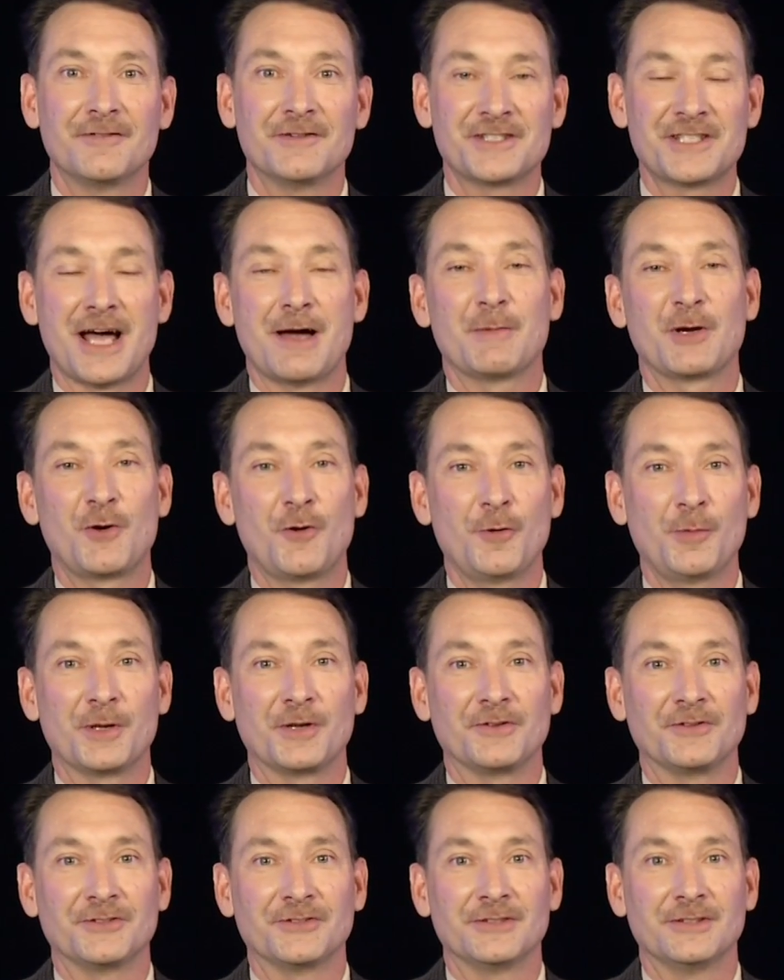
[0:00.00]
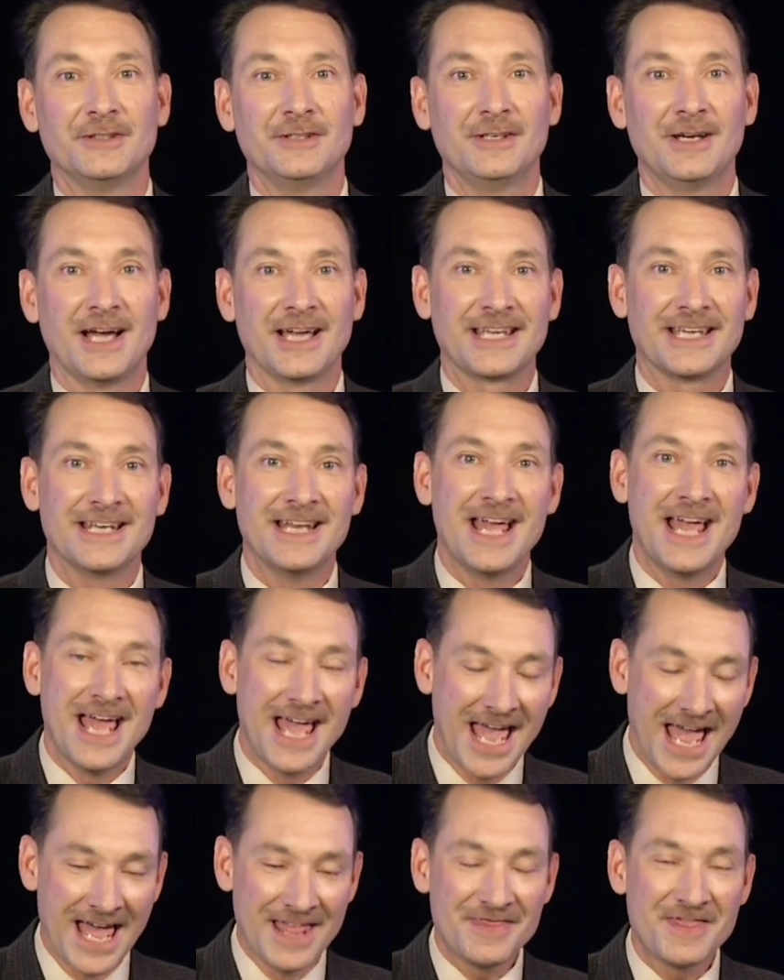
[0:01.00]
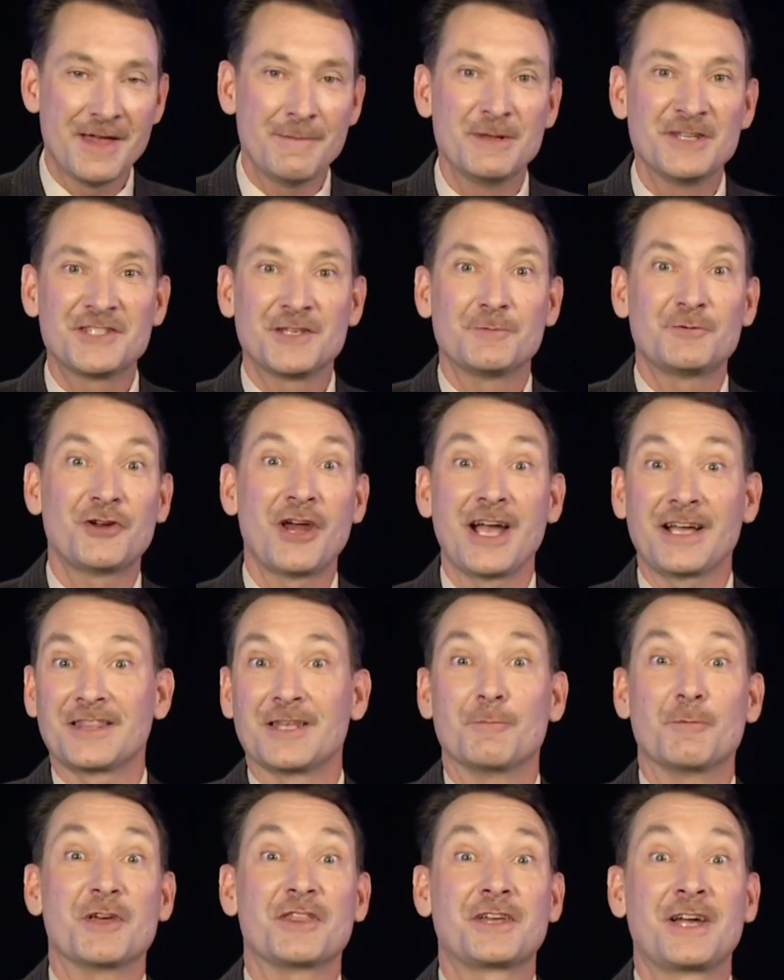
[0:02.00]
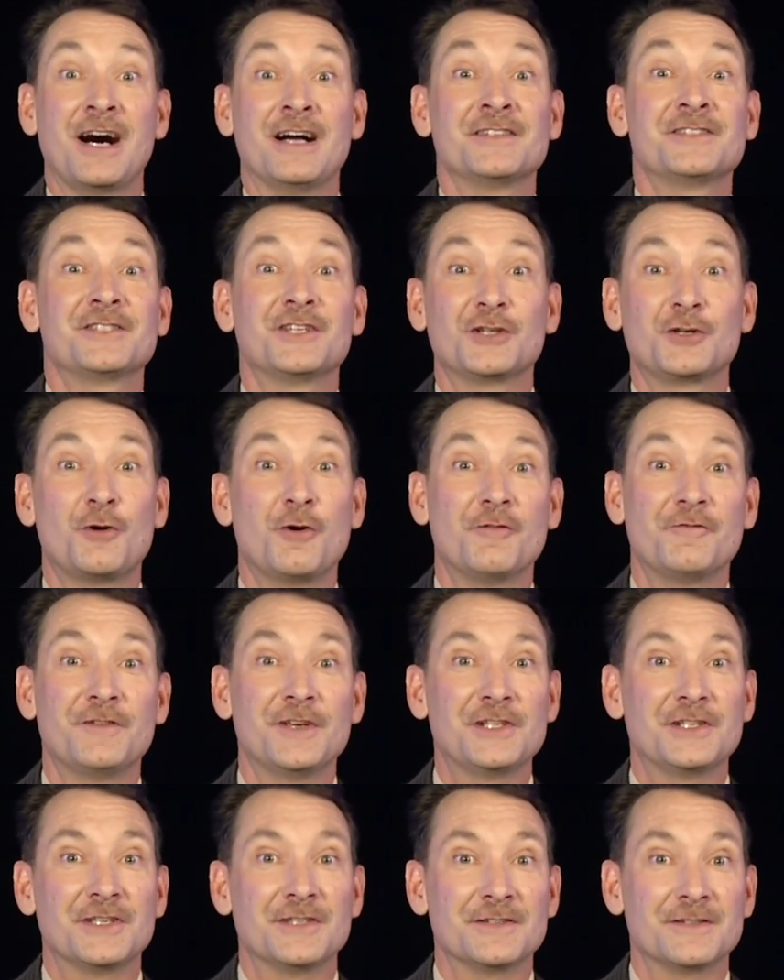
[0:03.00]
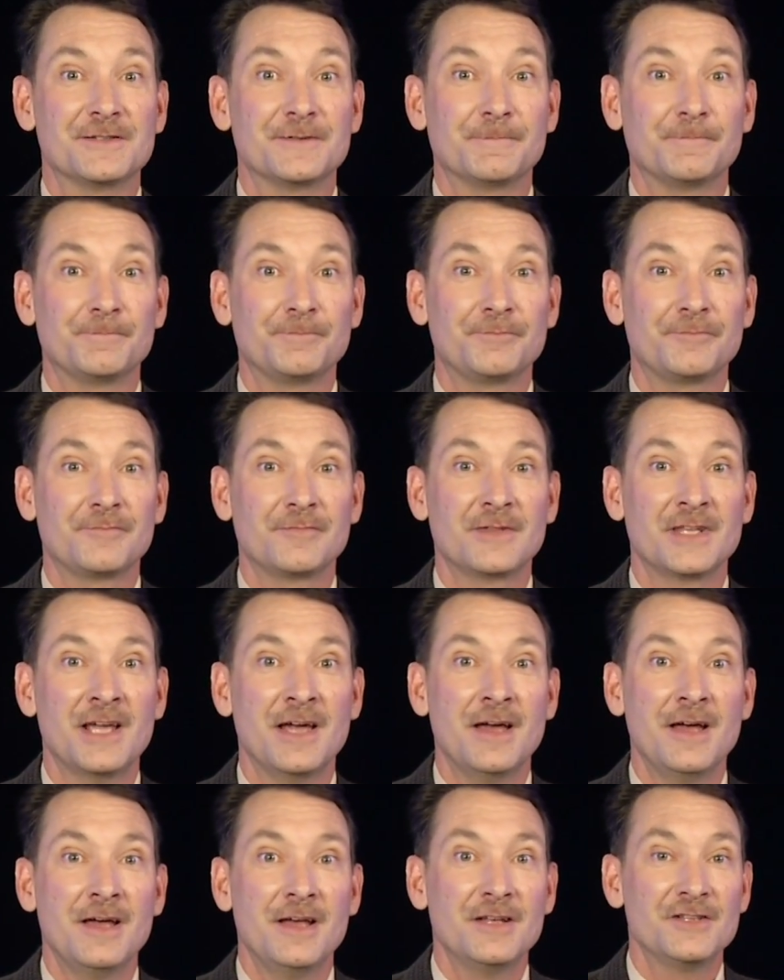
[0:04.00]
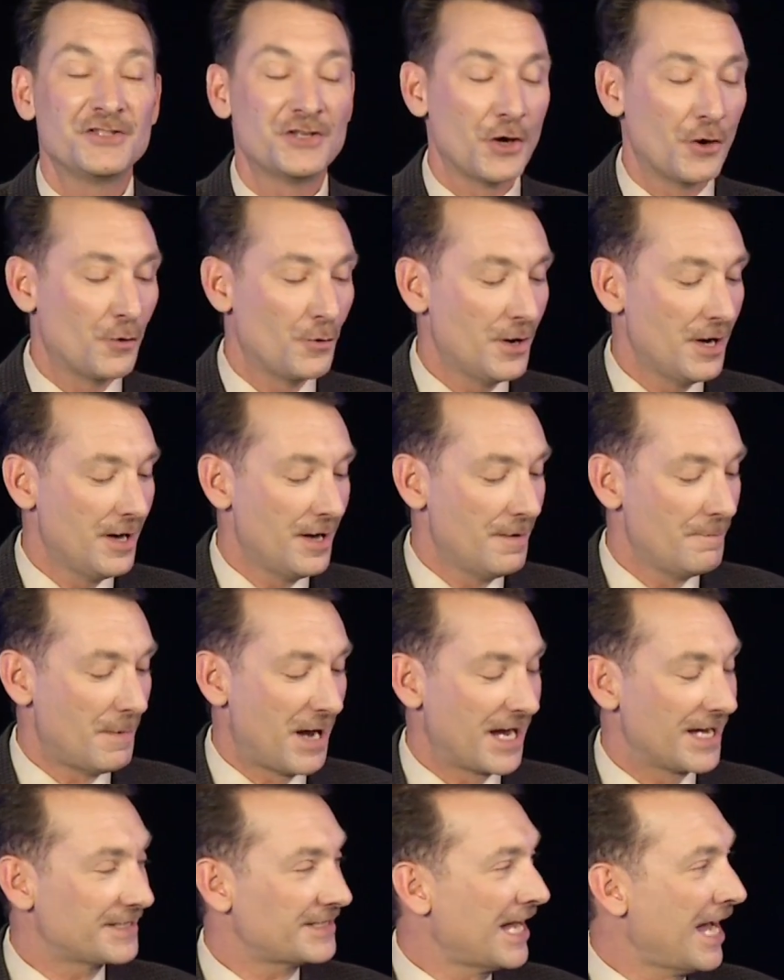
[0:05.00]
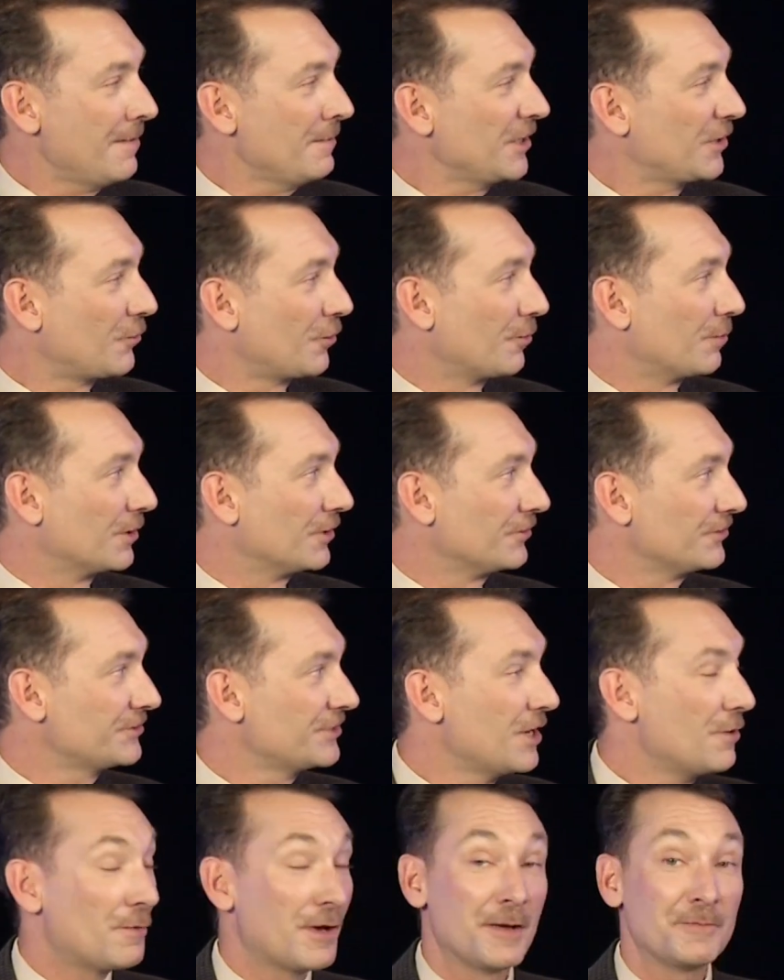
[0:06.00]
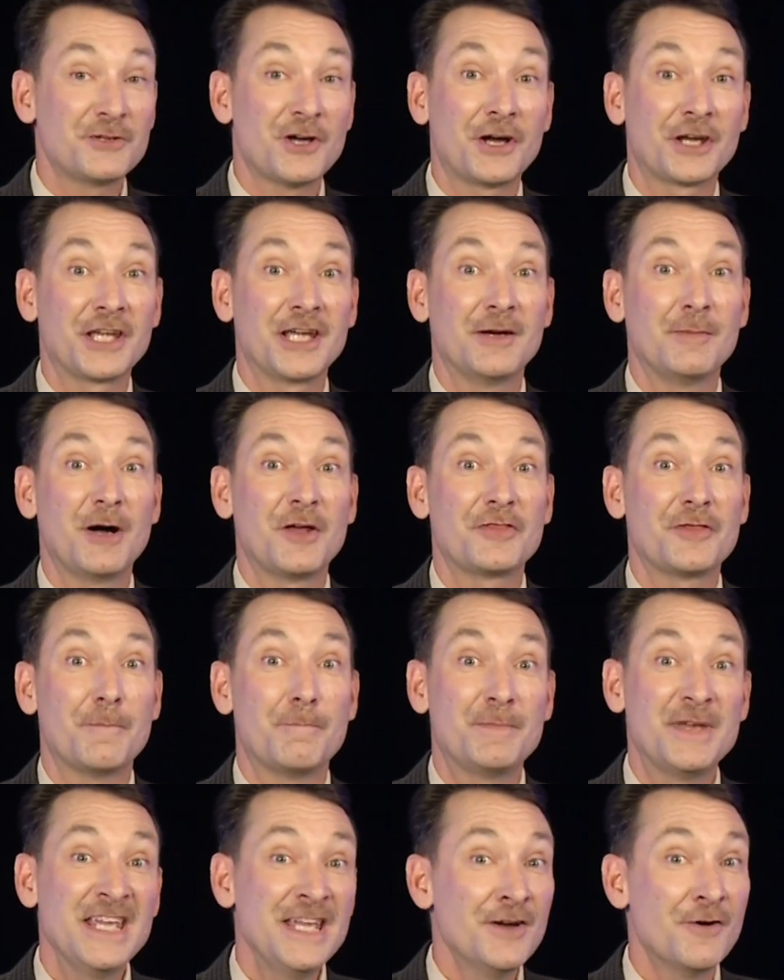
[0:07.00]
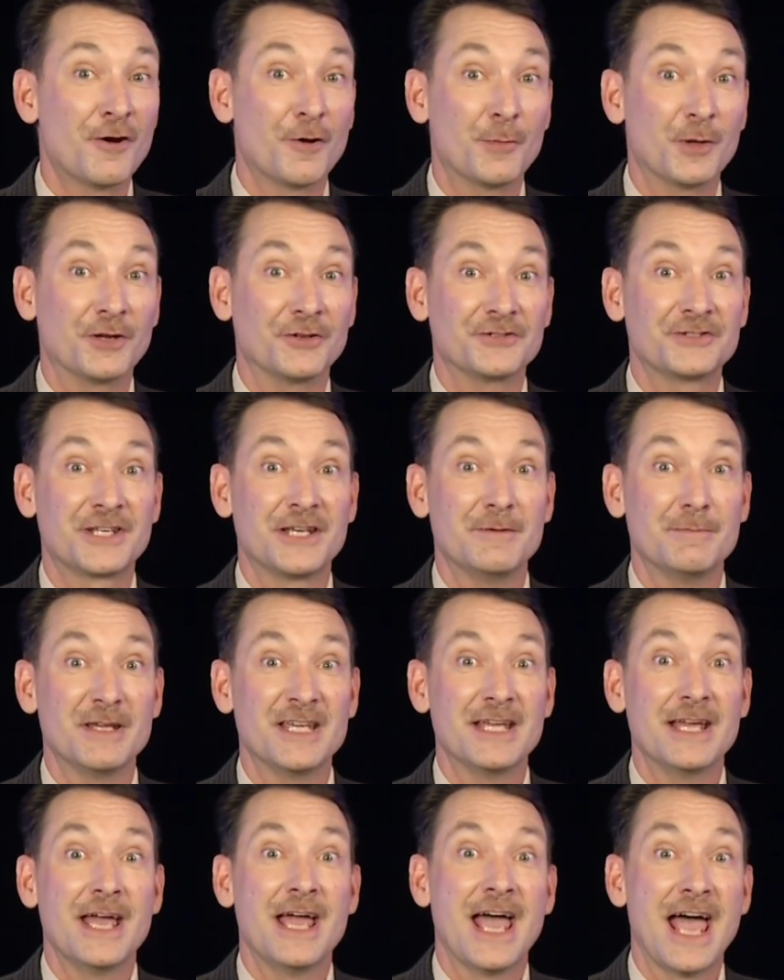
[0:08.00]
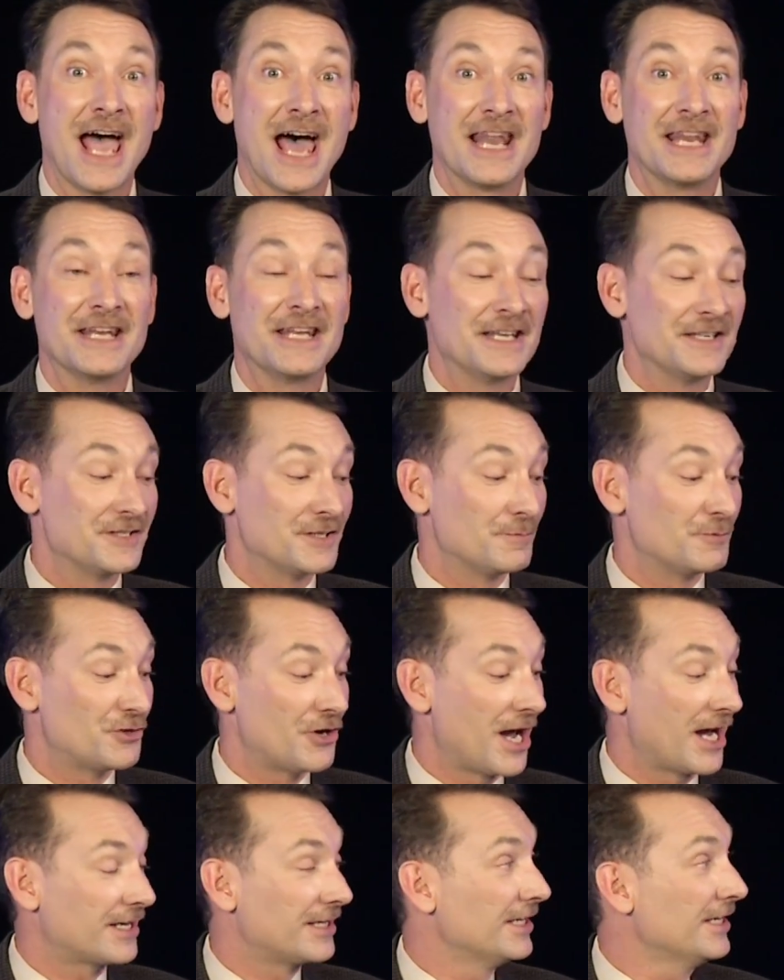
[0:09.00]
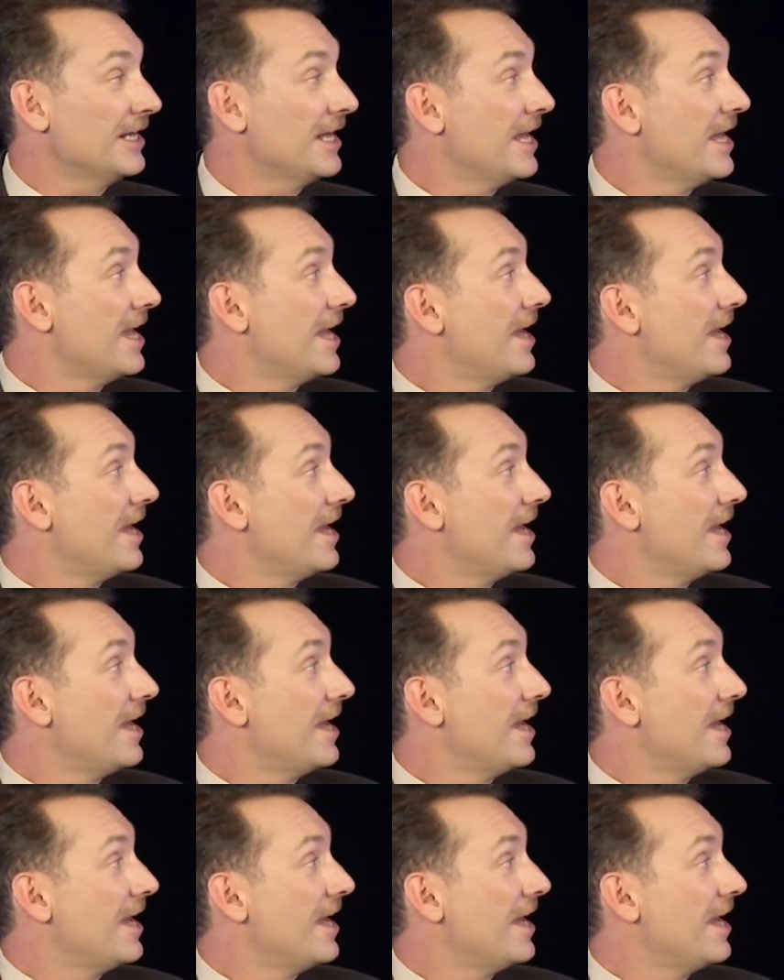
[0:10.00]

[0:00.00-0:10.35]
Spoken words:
of atomic orbitals. I can add them and subtract them with constant coefficients. So my atomic orbitals, when I'm talking about the p orbitals, can be added and subtracted.